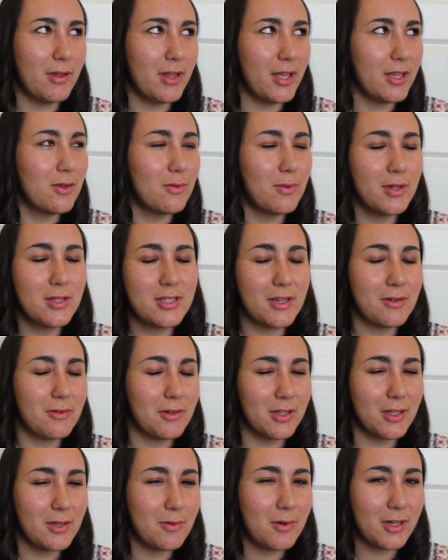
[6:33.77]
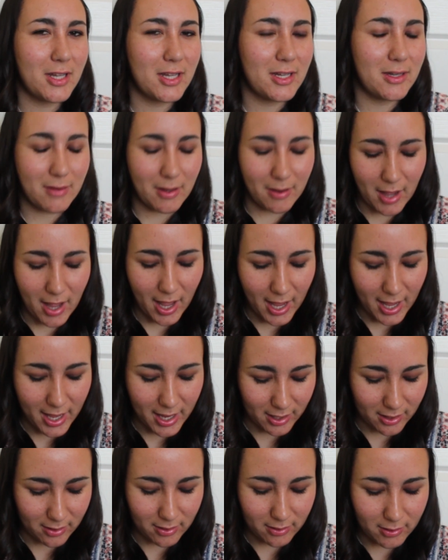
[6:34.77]
but like the ones I really wanted I
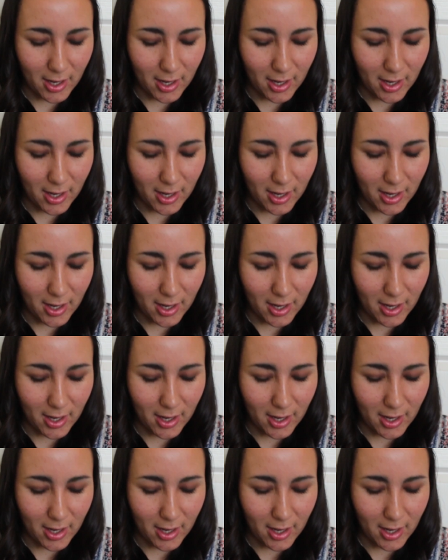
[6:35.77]
had